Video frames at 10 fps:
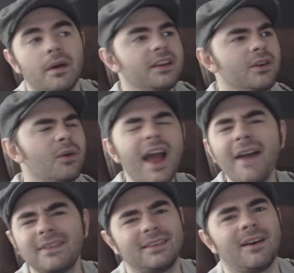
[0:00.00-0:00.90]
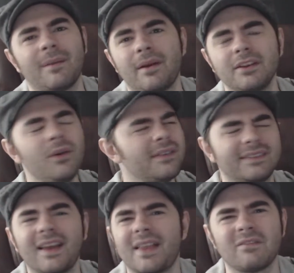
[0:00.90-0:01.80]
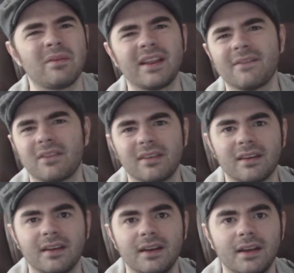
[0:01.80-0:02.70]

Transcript: and you don't have to talk about it. You don't have to tell everybody everything.